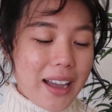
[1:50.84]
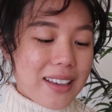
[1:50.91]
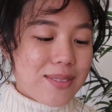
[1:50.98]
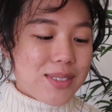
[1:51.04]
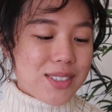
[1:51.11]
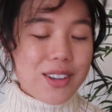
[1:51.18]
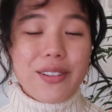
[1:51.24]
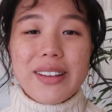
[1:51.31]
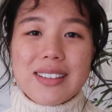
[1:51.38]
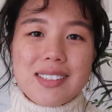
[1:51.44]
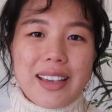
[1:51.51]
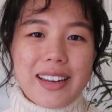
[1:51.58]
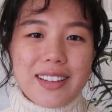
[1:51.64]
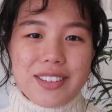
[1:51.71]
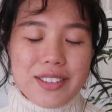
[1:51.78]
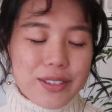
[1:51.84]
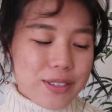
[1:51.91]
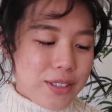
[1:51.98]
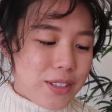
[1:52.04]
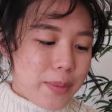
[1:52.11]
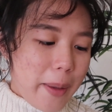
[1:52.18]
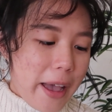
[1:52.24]
I'm so excited to
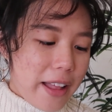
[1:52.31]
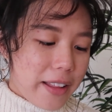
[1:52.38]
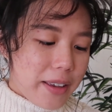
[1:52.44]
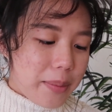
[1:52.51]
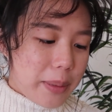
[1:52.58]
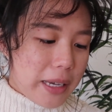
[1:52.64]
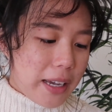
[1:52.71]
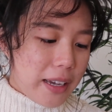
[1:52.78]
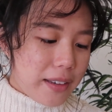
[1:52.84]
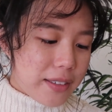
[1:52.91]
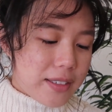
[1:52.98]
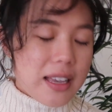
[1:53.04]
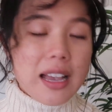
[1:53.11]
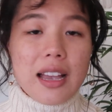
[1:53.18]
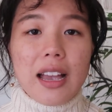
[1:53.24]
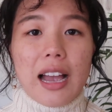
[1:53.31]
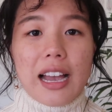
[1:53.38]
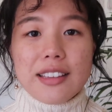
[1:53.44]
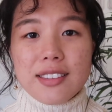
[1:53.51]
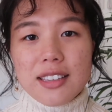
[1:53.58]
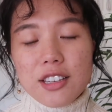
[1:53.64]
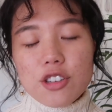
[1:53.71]
use this palette because
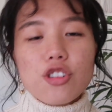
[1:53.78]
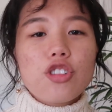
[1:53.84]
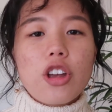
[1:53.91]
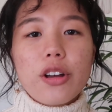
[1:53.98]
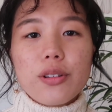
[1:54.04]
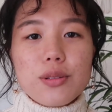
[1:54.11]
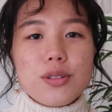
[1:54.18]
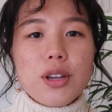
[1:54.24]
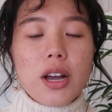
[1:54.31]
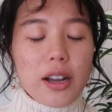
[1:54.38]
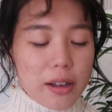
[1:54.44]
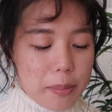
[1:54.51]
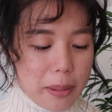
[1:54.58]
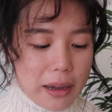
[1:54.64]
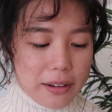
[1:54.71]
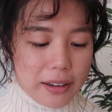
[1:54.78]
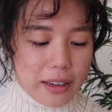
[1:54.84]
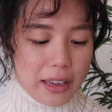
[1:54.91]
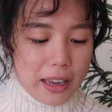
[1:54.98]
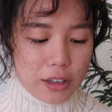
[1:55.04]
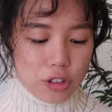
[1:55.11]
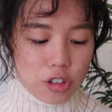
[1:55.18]
I seen Joan talk about
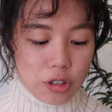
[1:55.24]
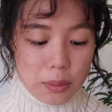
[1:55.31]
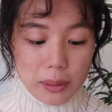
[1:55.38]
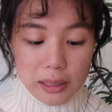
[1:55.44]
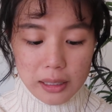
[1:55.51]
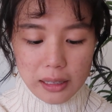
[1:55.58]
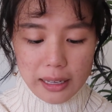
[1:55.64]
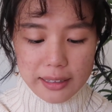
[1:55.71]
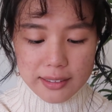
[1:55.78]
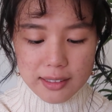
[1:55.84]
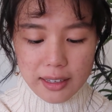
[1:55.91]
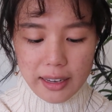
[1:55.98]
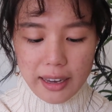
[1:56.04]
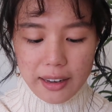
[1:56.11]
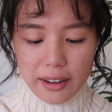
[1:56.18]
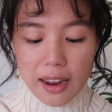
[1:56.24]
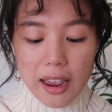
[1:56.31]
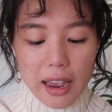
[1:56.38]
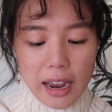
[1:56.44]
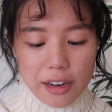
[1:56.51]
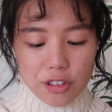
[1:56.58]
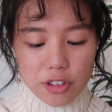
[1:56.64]
it and she really likes it, and
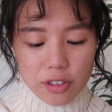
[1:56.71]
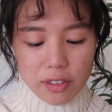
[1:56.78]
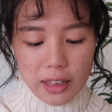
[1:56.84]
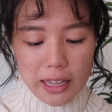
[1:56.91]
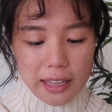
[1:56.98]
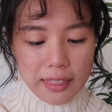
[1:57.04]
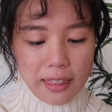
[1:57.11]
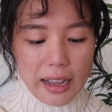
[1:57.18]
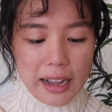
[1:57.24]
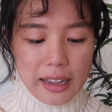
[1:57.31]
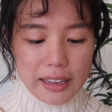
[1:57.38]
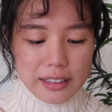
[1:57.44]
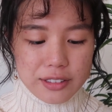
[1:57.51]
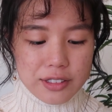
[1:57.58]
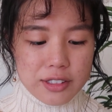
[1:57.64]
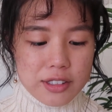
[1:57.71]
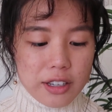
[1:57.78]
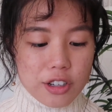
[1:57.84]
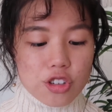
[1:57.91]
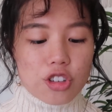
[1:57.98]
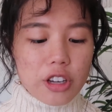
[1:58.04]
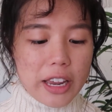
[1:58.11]
I just think that it's
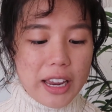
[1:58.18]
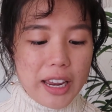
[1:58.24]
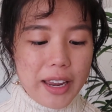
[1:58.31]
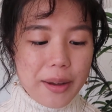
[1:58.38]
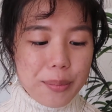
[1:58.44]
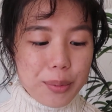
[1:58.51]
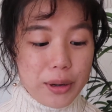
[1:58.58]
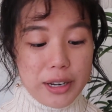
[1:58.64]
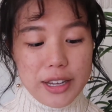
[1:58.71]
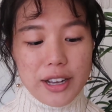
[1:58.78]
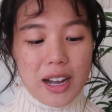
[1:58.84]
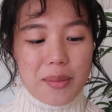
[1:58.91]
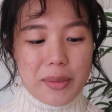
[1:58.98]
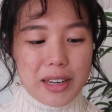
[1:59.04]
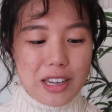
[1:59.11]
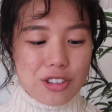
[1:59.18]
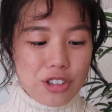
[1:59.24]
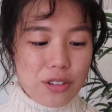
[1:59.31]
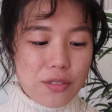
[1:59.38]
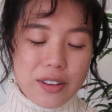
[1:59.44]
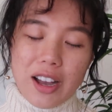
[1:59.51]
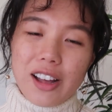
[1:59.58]
such a pretty
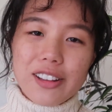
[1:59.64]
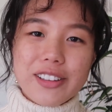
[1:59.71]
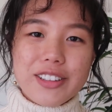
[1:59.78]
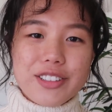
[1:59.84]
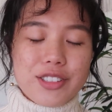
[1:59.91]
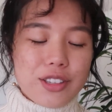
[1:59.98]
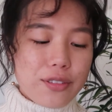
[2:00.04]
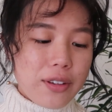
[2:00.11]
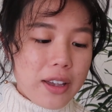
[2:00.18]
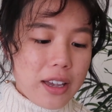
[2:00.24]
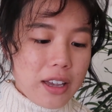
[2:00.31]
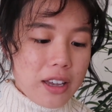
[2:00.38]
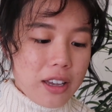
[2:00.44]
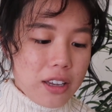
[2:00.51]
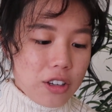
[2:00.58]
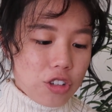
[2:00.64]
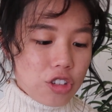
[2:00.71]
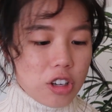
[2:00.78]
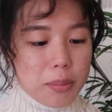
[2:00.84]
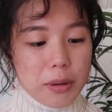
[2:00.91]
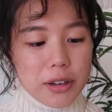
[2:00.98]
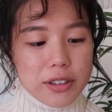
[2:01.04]
combination of colors, of
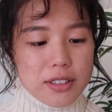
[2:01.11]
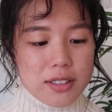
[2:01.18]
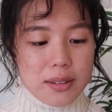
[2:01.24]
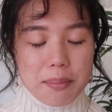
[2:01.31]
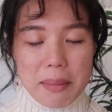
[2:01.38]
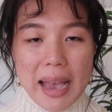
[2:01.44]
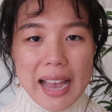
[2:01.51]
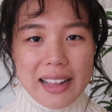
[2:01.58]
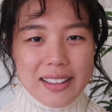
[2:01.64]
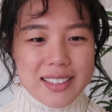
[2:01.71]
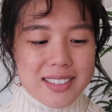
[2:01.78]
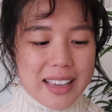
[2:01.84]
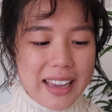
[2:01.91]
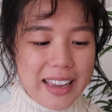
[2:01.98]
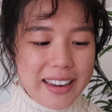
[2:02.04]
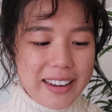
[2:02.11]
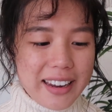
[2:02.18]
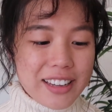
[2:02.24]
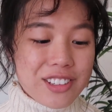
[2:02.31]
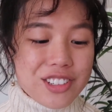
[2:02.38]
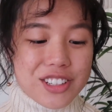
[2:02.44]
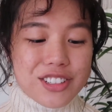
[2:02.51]
shimmers and mattes, and it's